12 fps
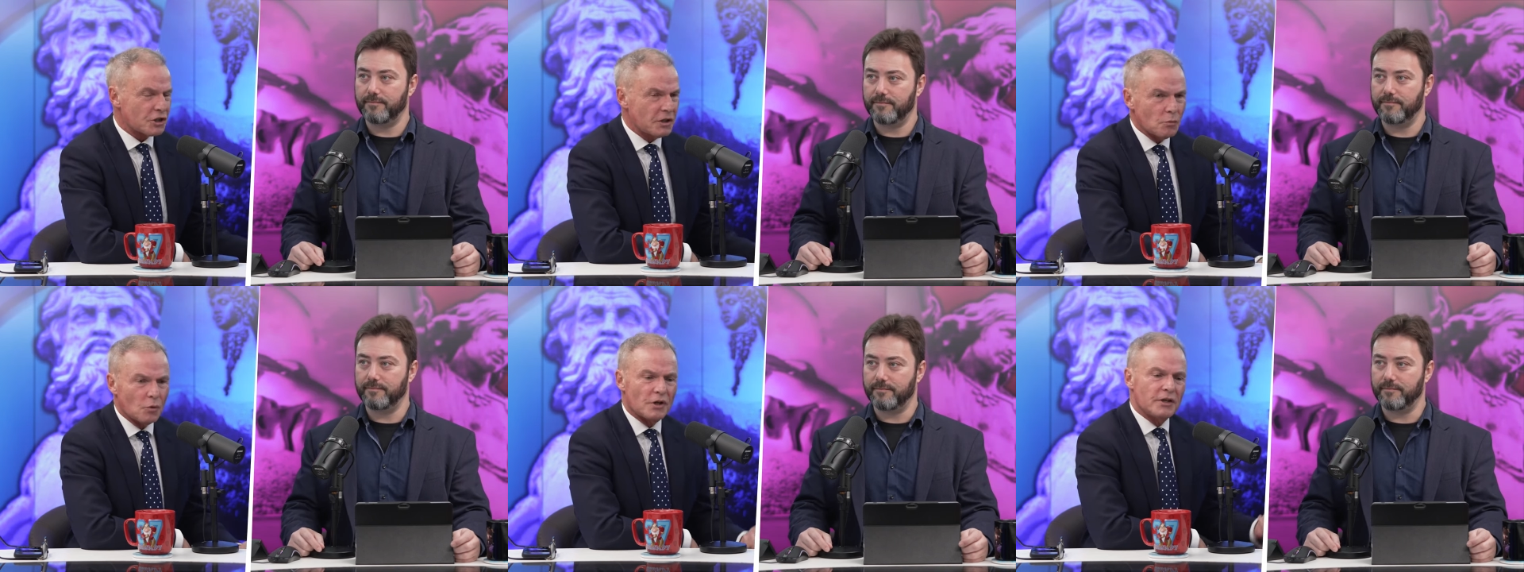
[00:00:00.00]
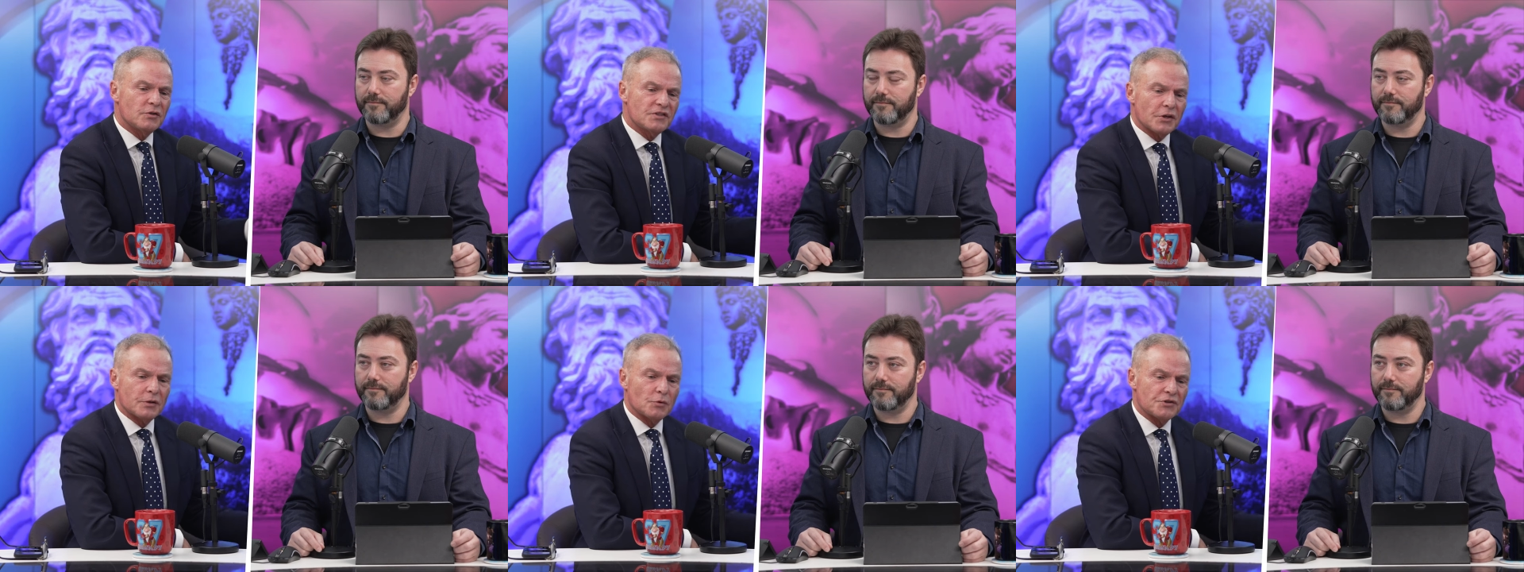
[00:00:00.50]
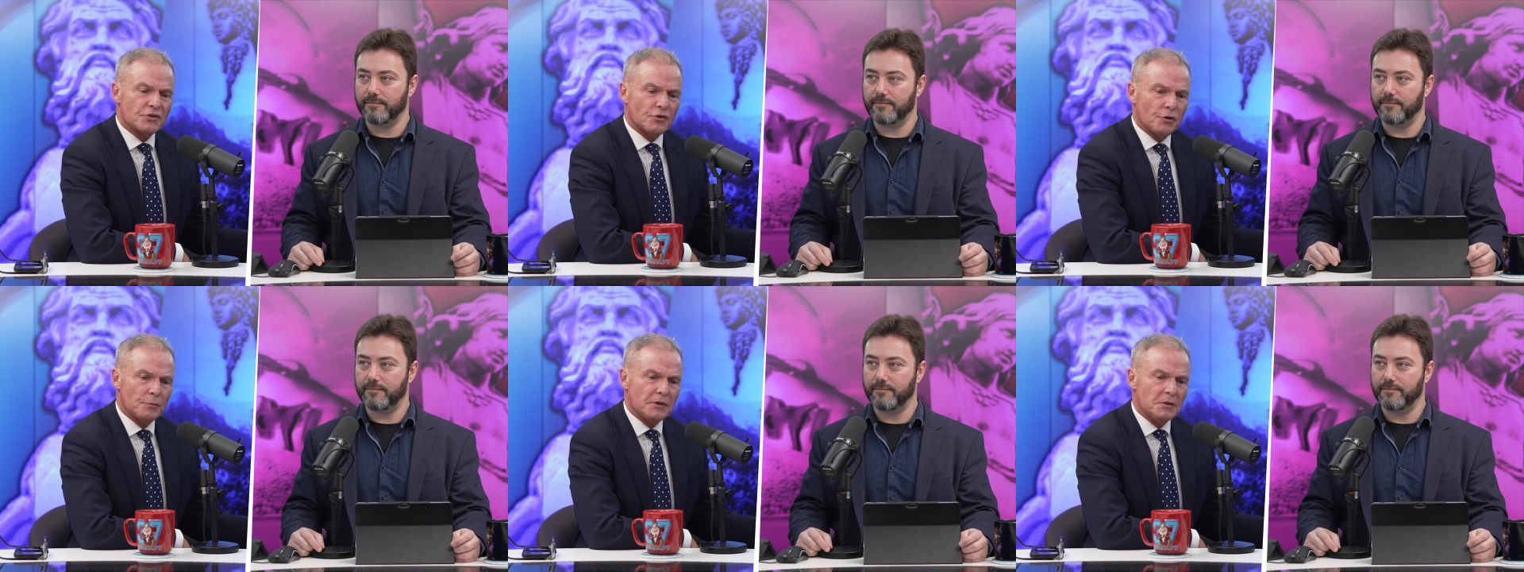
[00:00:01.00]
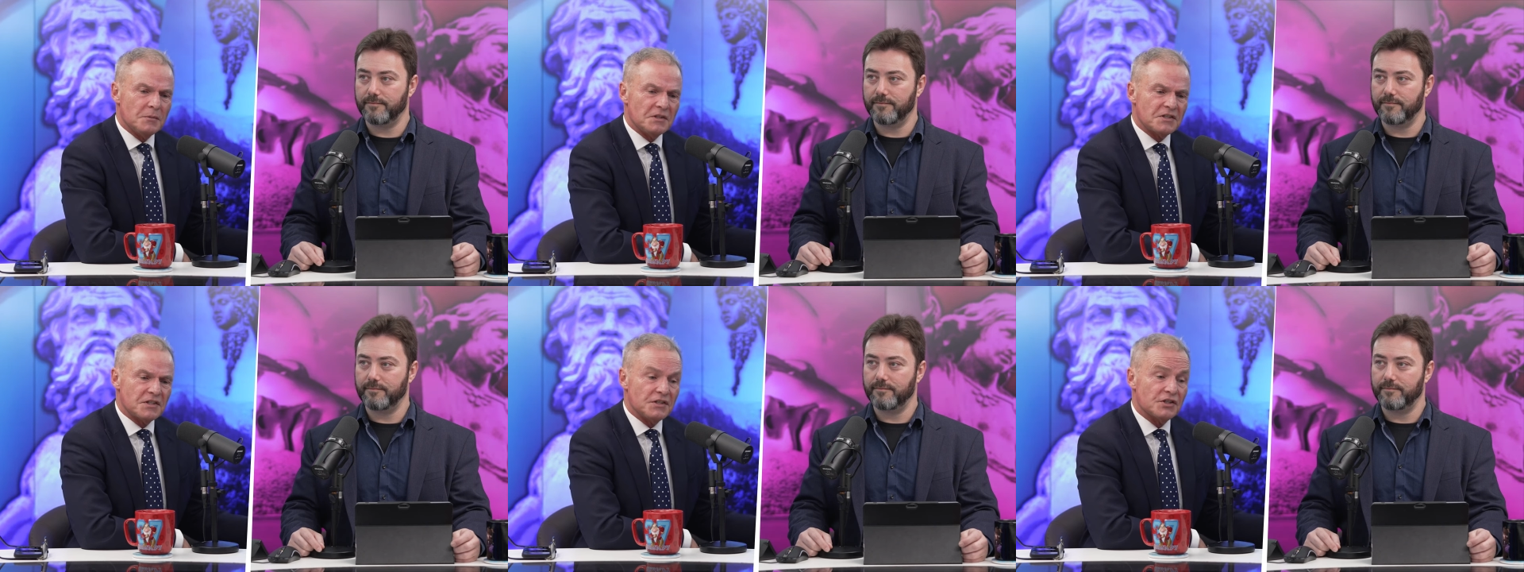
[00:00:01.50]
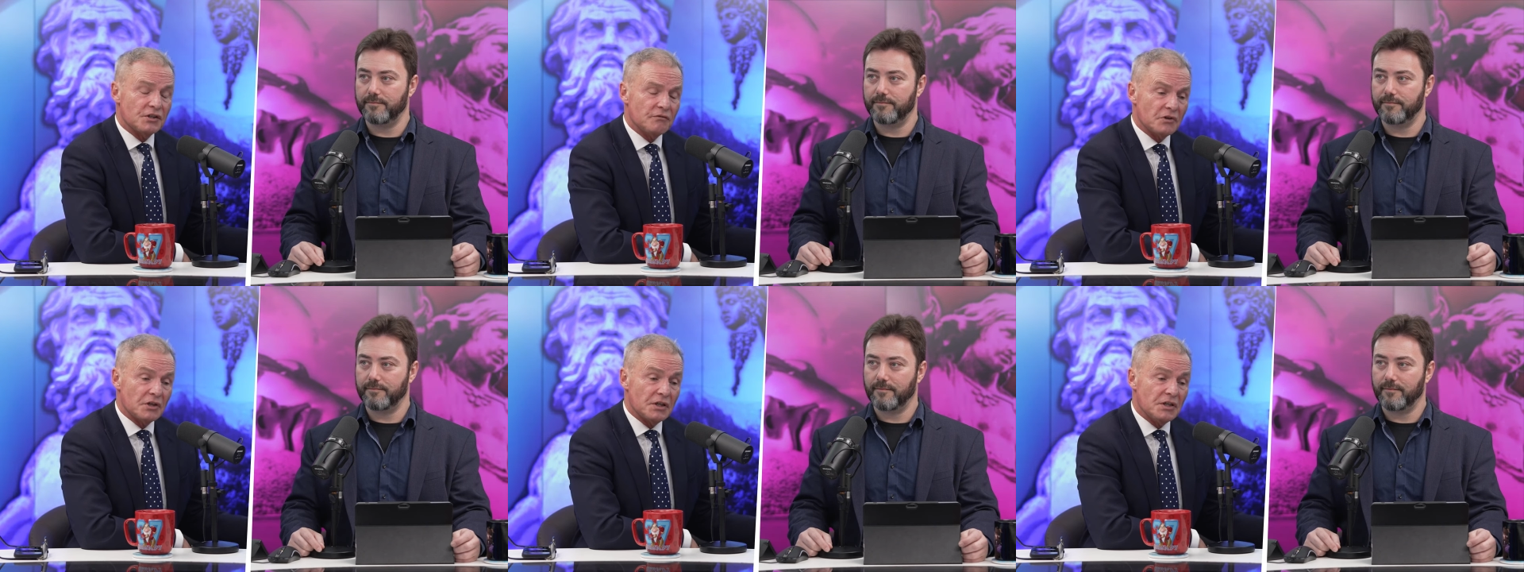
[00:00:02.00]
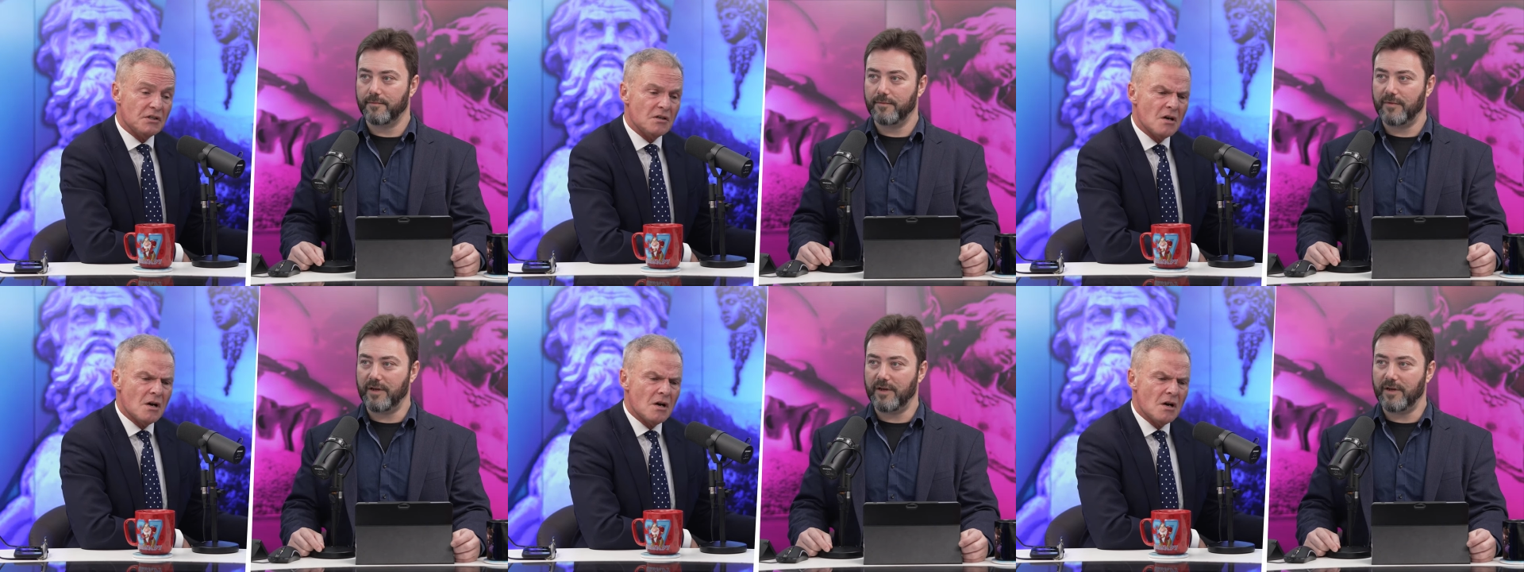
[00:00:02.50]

Speaker 1: And it, it certainly wasn't on the BBC TV.